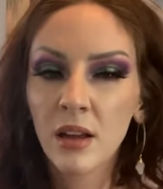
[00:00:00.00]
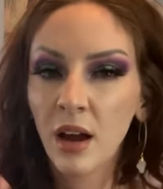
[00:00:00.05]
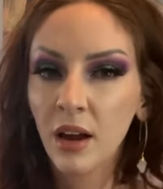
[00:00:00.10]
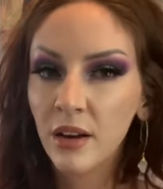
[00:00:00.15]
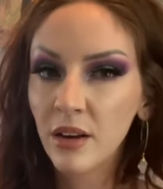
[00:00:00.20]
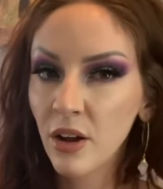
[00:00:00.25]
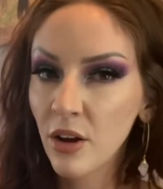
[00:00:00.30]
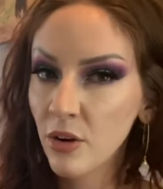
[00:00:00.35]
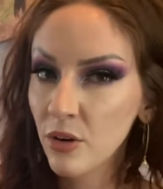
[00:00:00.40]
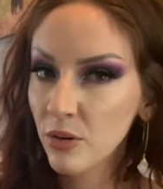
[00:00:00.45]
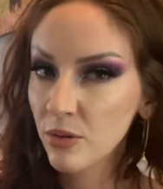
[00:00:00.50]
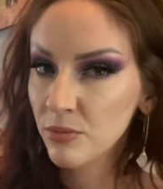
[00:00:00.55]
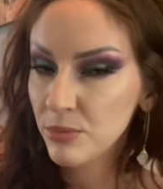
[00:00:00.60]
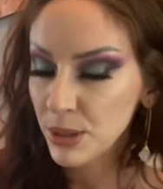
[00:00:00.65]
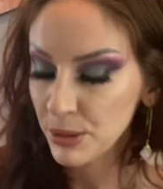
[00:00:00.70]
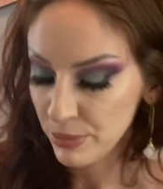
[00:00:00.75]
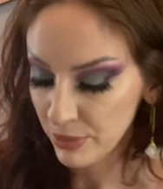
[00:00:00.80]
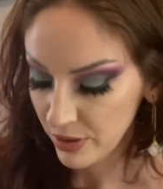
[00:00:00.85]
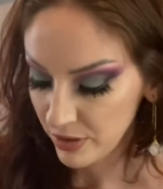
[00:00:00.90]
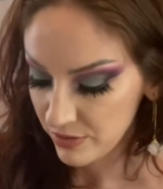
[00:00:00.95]
I know
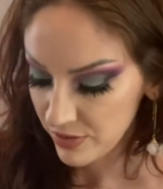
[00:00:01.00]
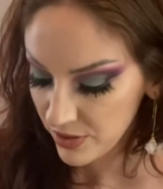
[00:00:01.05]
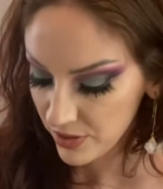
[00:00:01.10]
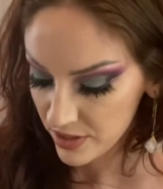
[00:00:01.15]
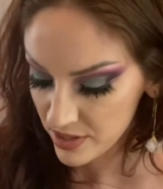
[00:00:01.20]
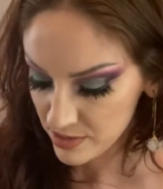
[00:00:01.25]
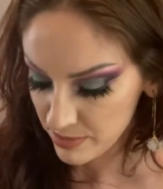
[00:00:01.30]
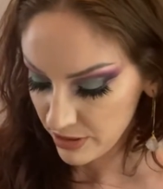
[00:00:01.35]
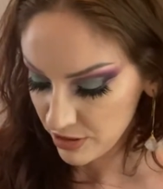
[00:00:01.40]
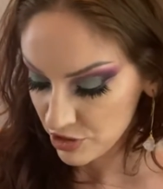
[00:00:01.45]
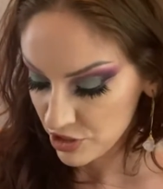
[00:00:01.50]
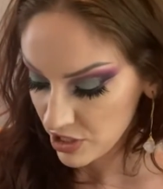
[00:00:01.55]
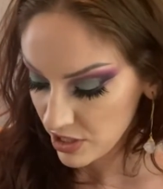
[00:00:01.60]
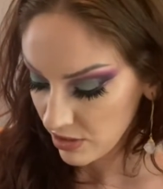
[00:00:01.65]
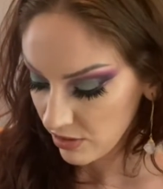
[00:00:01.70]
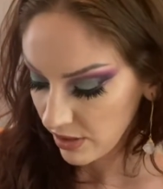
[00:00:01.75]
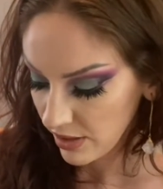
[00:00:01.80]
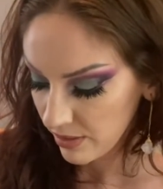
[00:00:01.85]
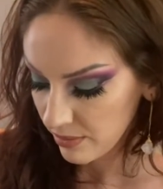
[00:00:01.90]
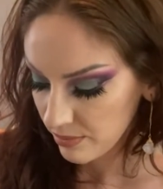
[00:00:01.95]
people have feelings about She
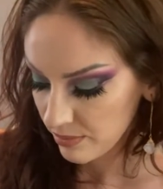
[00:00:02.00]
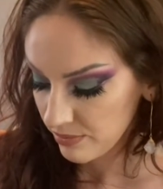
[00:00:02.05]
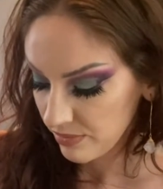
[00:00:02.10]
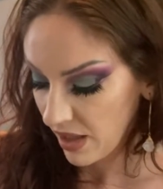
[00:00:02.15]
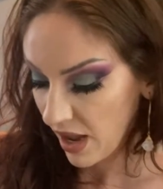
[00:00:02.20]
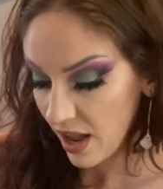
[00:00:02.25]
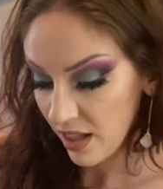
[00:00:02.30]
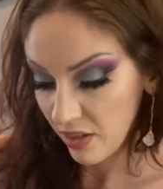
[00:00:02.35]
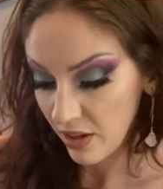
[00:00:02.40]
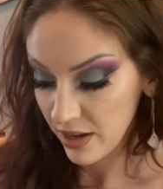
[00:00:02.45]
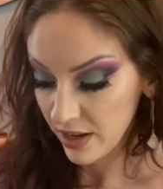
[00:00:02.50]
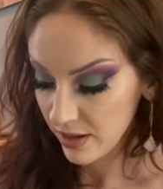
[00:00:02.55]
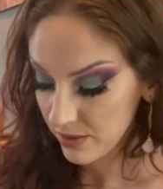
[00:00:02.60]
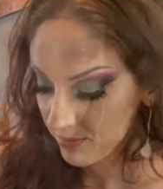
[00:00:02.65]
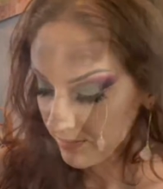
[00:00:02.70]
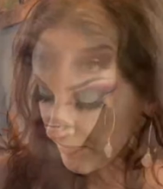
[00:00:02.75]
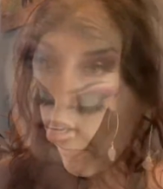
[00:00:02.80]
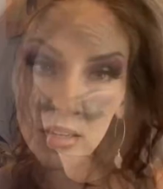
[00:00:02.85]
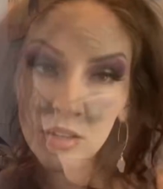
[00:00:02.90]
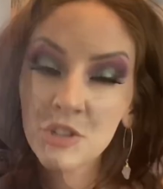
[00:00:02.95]
Glam. I like it
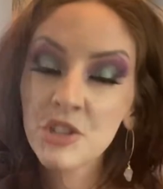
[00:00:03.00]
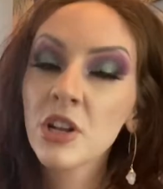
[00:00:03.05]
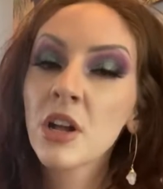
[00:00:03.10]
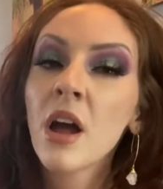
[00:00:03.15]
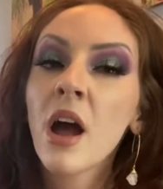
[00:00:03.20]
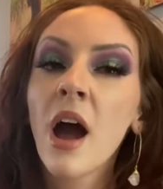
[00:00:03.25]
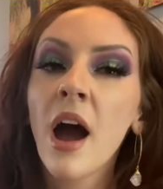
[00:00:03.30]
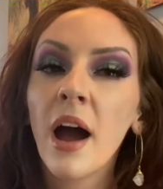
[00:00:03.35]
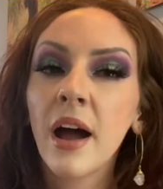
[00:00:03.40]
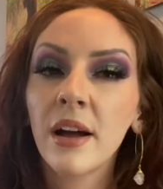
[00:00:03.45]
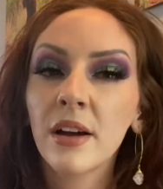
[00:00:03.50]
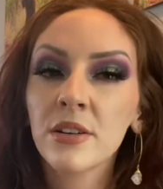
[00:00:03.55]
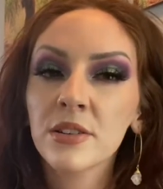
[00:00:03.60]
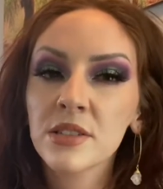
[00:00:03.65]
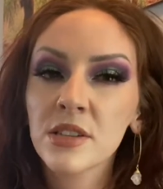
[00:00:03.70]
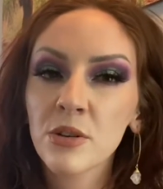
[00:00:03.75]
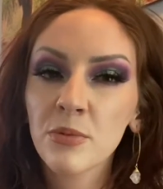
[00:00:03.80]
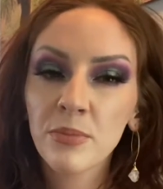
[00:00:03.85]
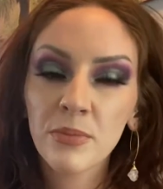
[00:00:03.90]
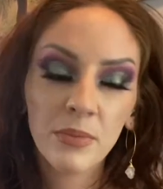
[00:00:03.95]
managed. I
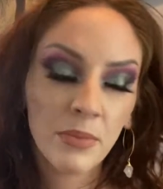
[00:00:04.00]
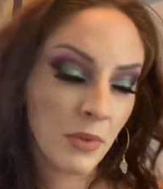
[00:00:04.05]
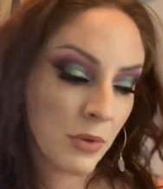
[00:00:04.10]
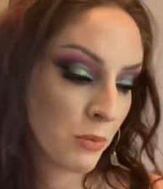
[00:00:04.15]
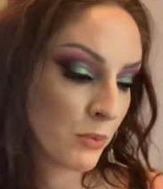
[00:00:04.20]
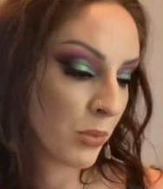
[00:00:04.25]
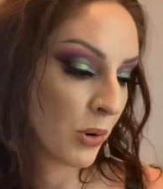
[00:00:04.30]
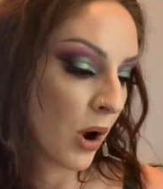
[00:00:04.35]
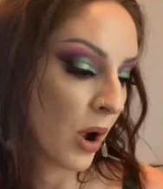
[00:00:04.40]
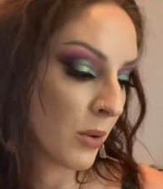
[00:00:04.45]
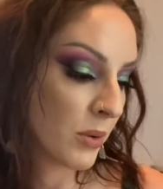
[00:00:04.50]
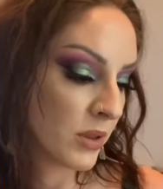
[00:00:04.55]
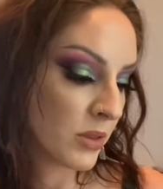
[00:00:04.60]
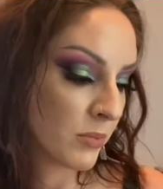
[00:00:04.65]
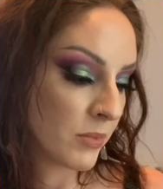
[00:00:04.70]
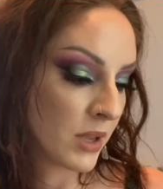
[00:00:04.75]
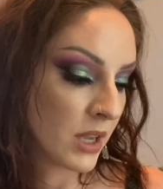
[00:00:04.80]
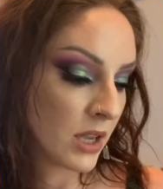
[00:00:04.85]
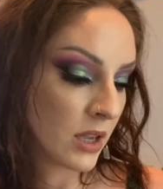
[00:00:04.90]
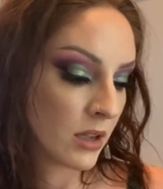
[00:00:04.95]
also brought with
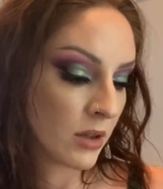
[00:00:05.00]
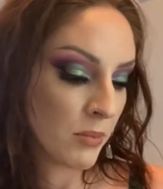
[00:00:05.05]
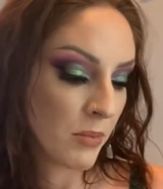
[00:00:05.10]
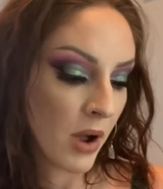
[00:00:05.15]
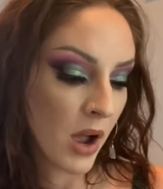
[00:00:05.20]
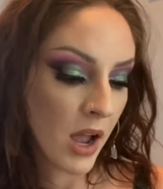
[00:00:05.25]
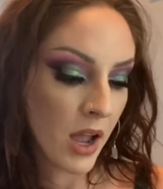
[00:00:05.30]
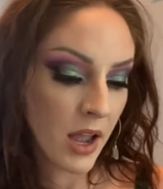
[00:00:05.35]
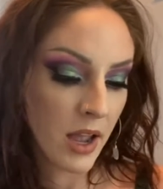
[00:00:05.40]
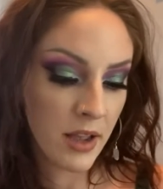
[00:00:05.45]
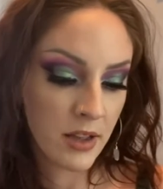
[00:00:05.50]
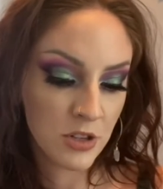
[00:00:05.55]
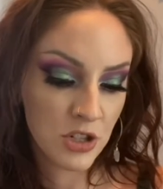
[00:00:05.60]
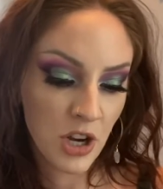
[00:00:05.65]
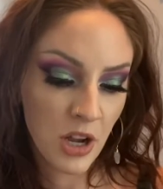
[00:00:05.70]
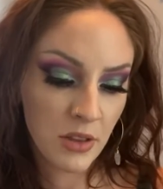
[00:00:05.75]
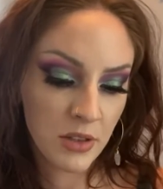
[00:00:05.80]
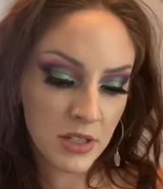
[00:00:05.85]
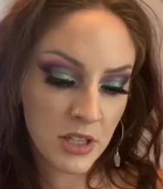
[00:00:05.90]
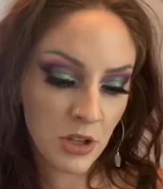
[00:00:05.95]
me my
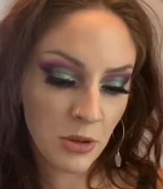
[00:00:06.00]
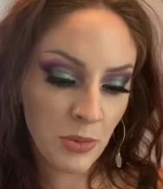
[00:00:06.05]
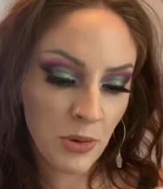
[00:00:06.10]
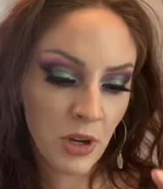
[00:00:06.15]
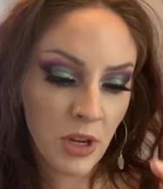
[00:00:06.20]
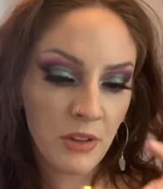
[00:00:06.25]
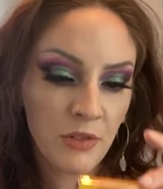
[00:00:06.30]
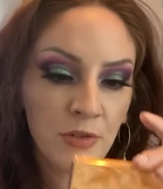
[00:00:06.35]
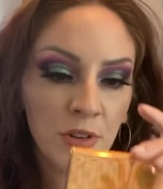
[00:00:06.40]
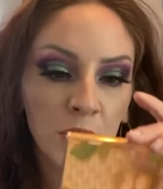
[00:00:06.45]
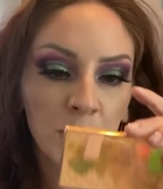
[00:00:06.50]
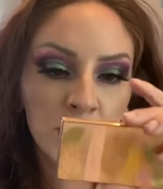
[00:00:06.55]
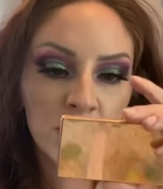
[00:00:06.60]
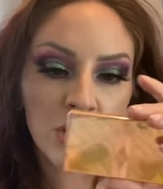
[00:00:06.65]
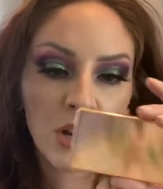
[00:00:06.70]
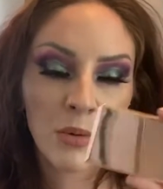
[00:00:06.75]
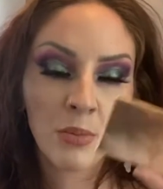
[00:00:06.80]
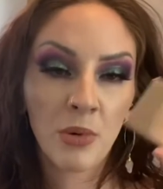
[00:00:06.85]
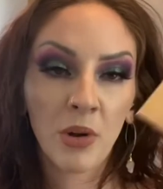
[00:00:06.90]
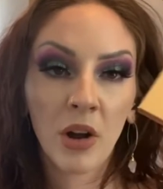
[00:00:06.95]
Charlotte Tilbury Film
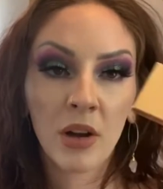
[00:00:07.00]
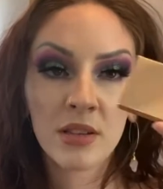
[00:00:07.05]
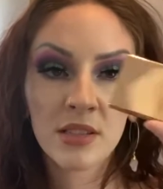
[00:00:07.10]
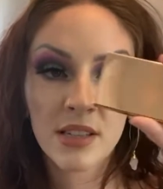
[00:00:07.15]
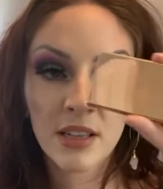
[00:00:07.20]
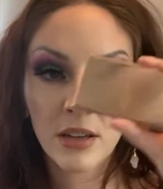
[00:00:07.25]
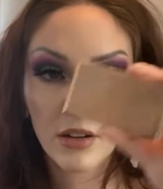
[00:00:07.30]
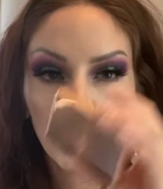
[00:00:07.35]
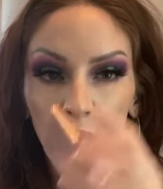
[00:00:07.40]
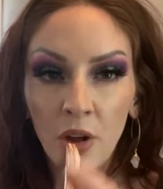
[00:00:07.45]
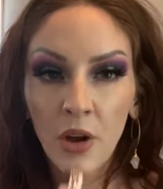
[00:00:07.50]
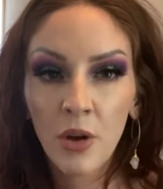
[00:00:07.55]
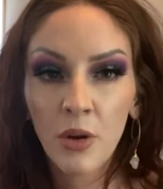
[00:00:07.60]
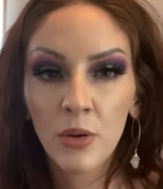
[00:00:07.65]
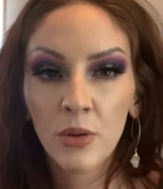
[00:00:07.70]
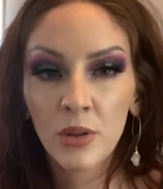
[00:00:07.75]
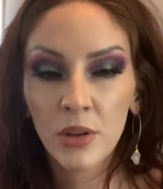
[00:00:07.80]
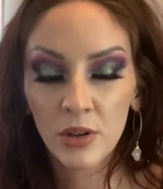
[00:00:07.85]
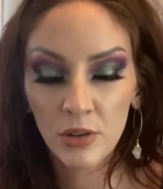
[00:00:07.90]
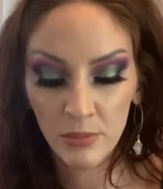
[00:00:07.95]
Star Bronze and
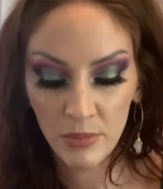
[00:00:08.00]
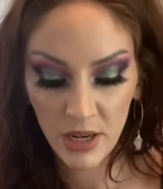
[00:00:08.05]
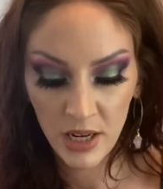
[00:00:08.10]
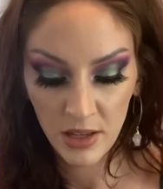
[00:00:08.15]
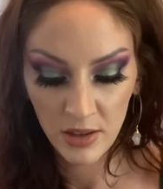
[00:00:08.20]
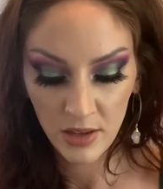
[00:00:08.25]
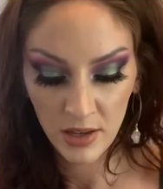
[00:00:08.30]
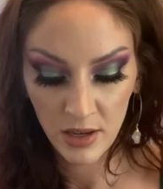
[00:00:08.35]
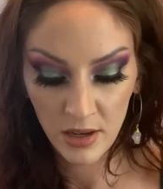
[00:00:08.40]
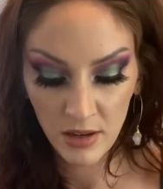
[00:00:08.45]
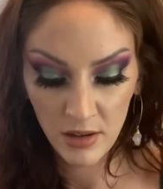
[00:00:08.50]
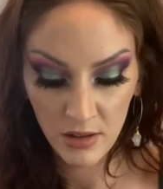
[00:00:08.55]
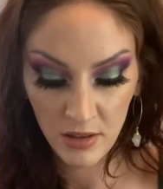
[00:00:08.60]
Glow little mini thing.